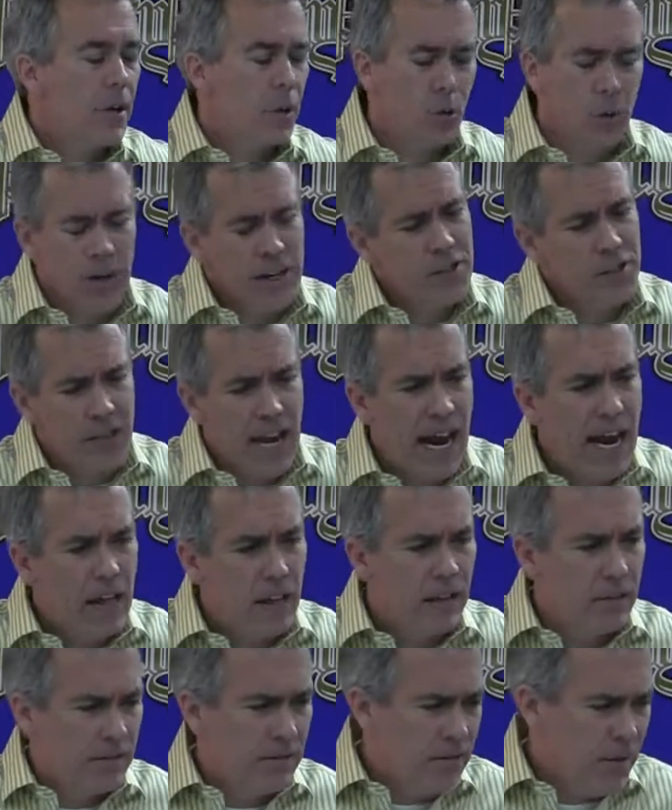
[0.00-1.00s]
Chris,
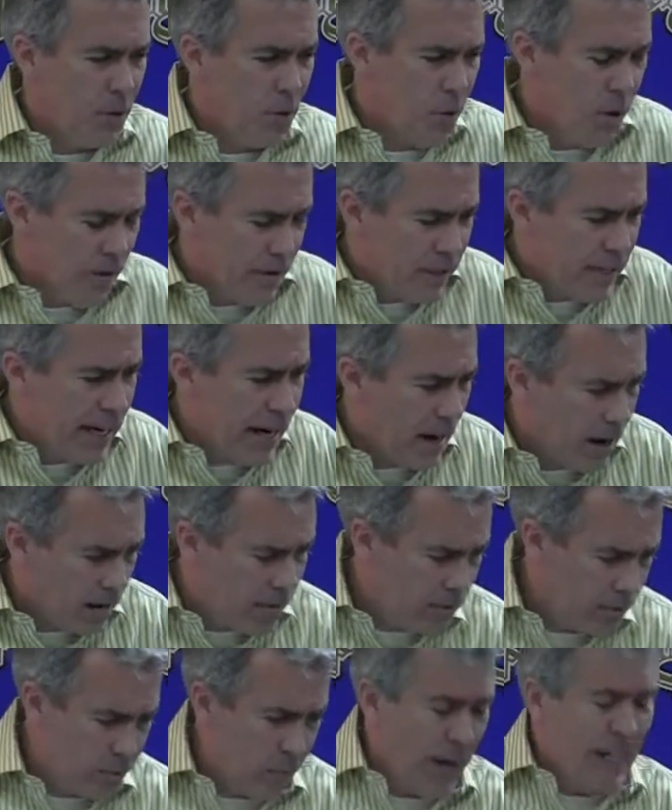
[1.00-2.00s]
Al, whoever you
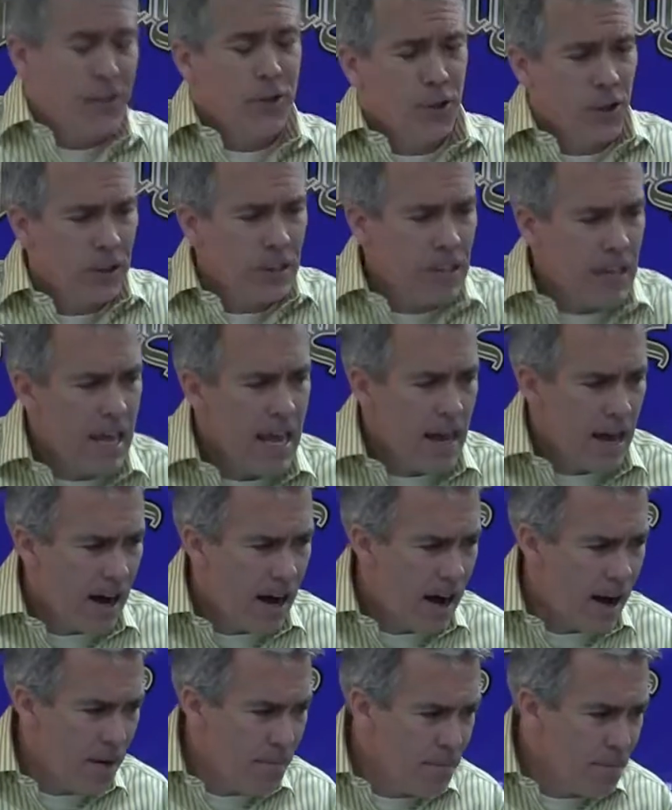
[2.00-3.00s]
are, Rachel,
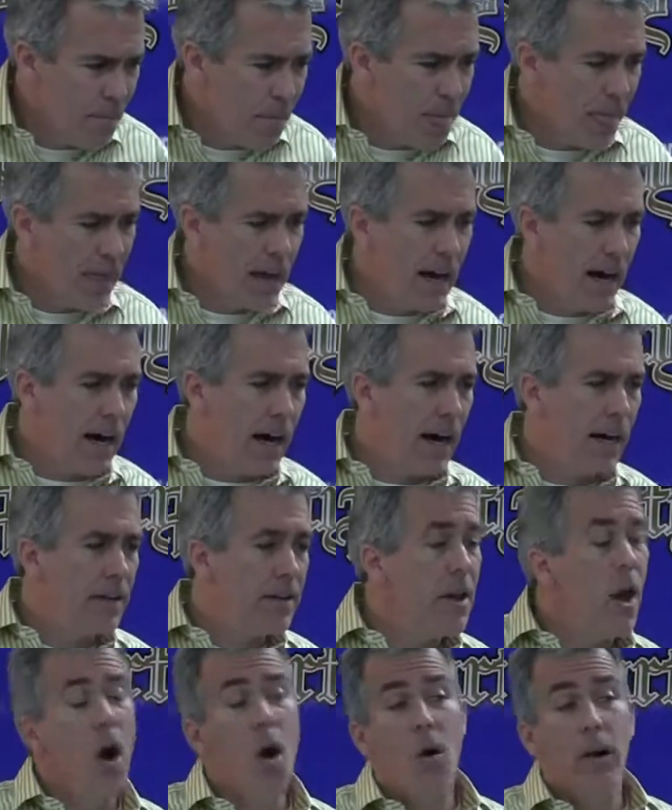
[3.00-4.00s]

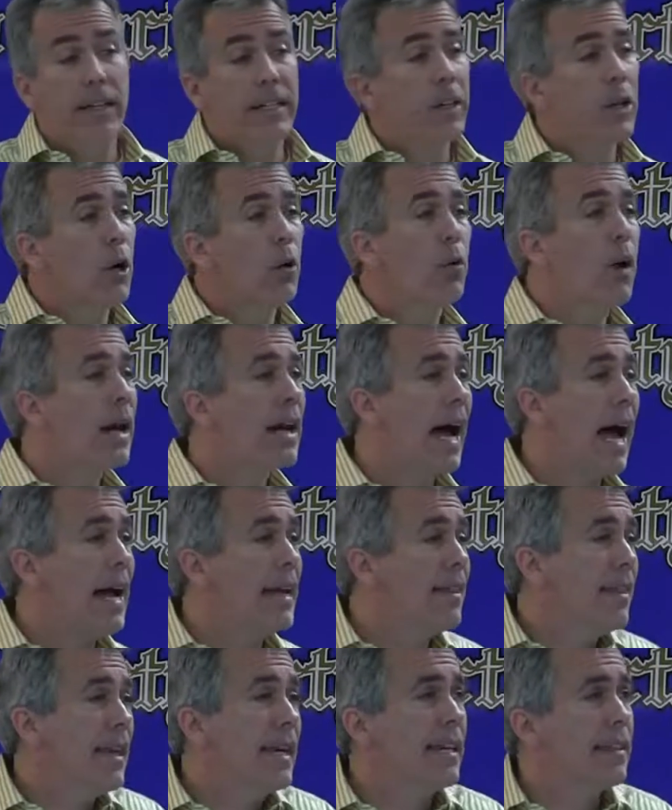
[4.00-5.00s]
no, you know what?
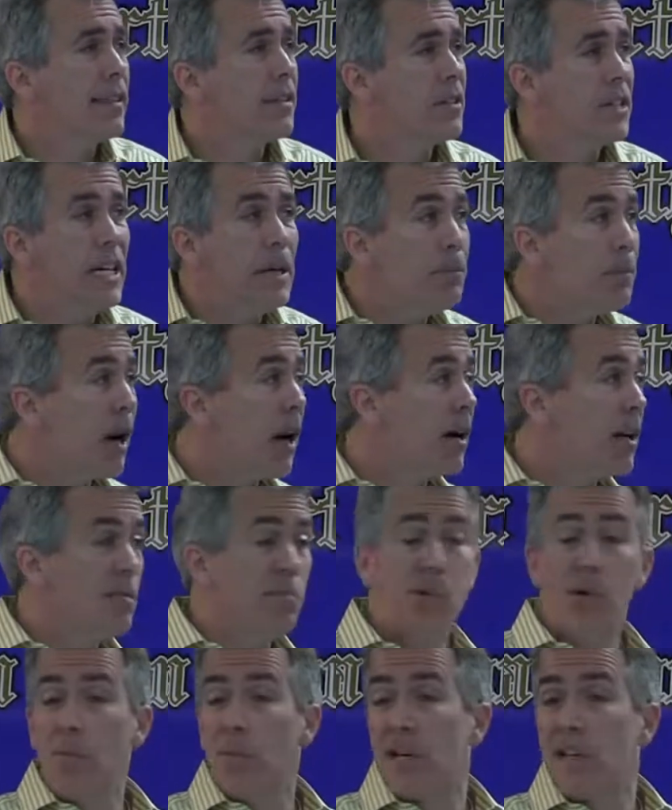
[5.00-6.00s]
I think the Tea Party
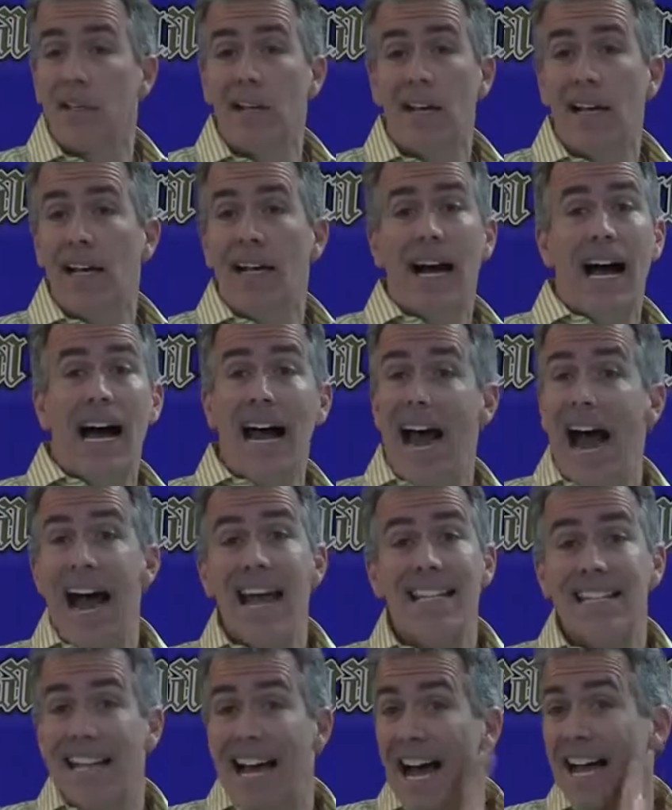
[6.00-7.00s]
movement,
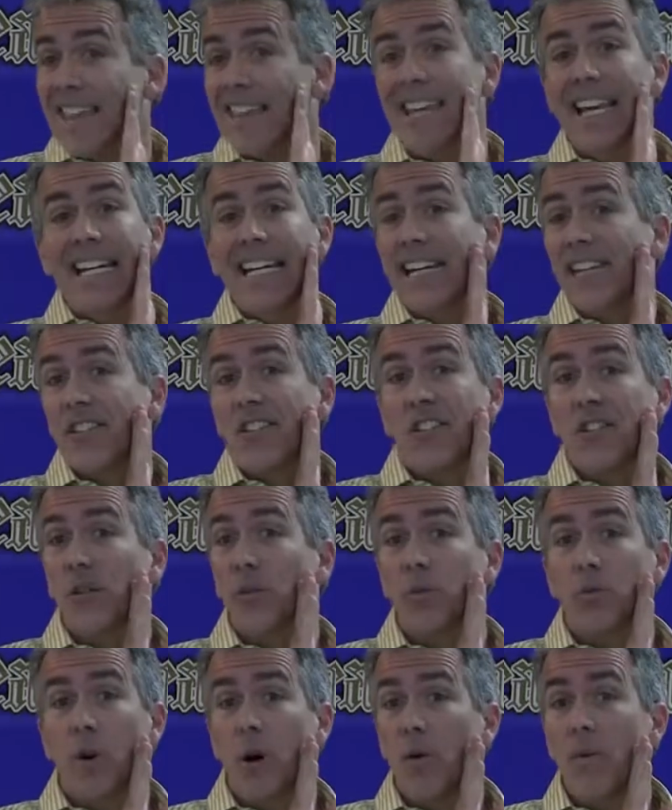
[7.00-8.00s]
I think it's
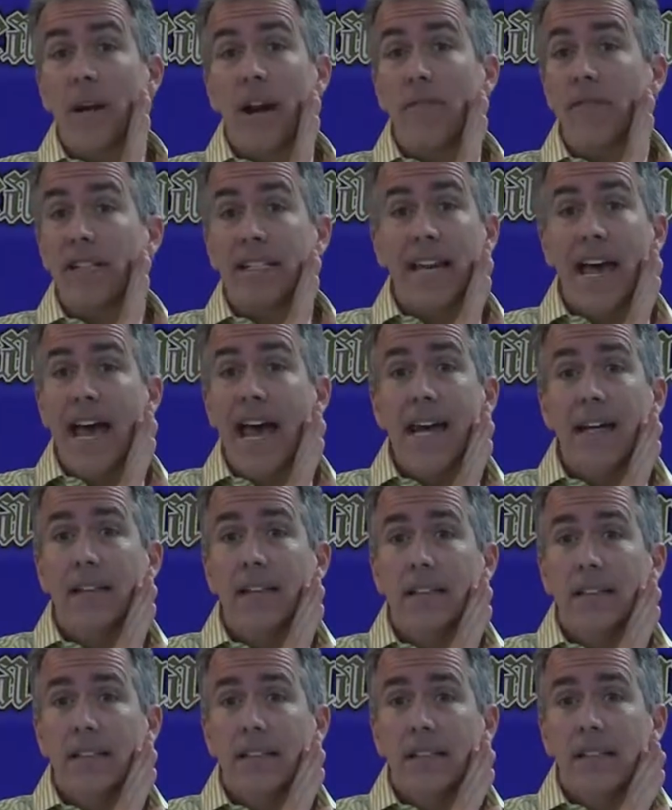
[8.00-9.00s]
still growing every day.
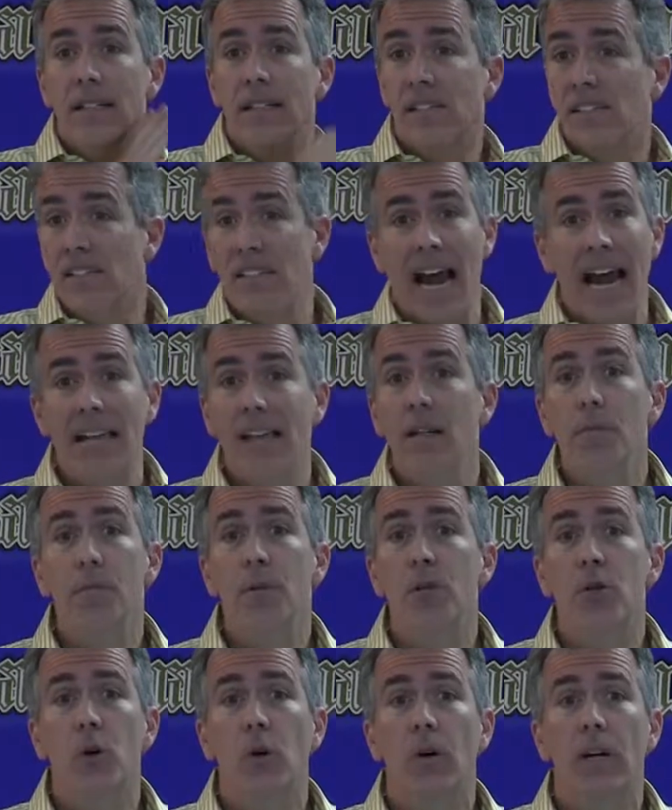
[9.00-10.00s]
Yeah. Silent
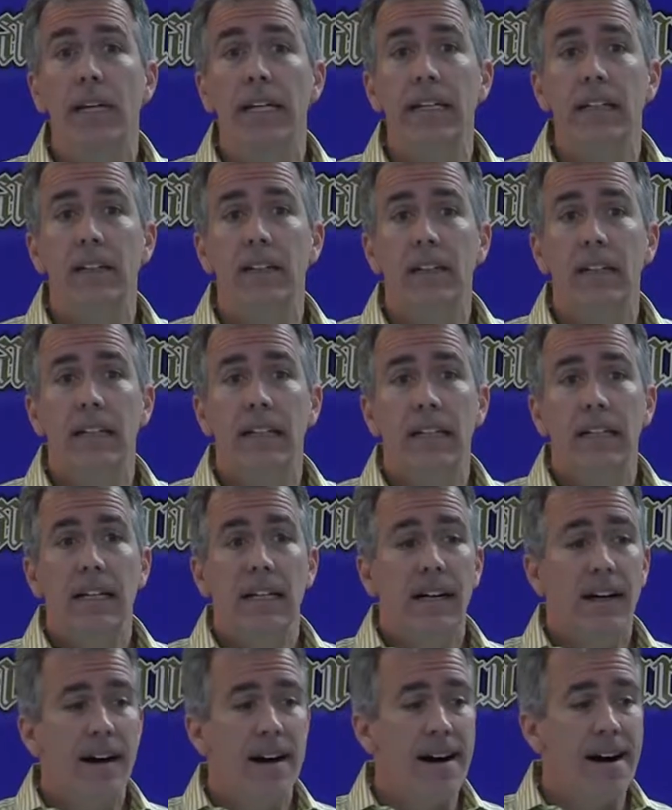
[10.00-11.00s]
majority.
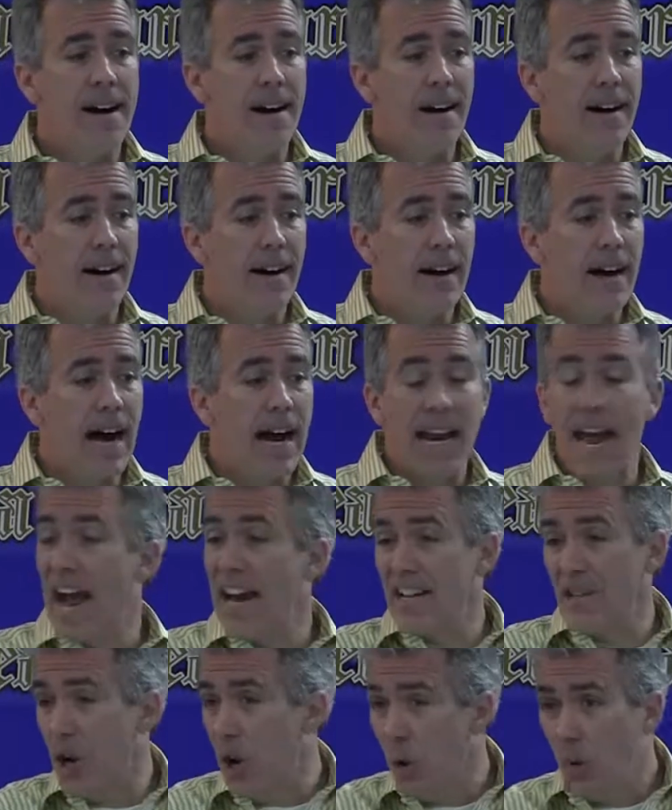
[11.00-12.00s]

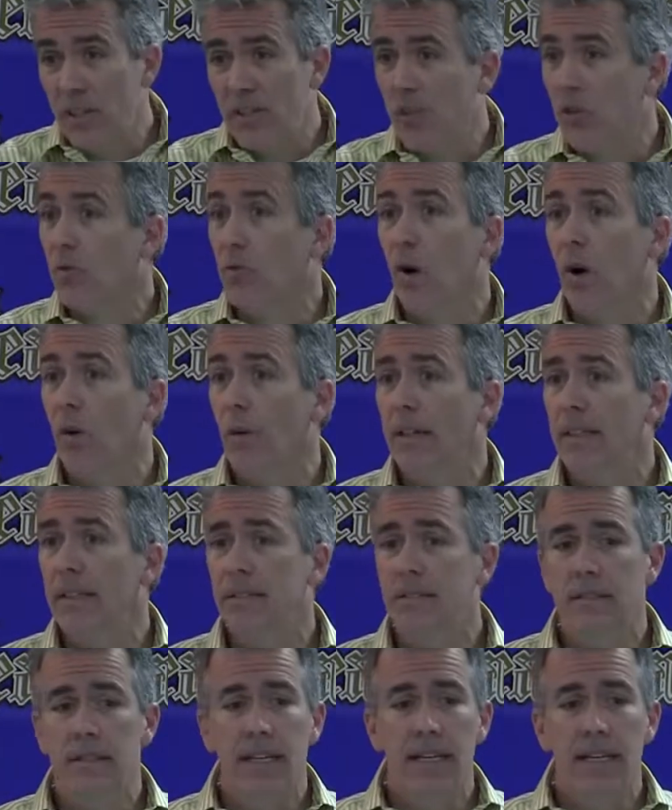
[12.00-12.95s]
I know it's growing.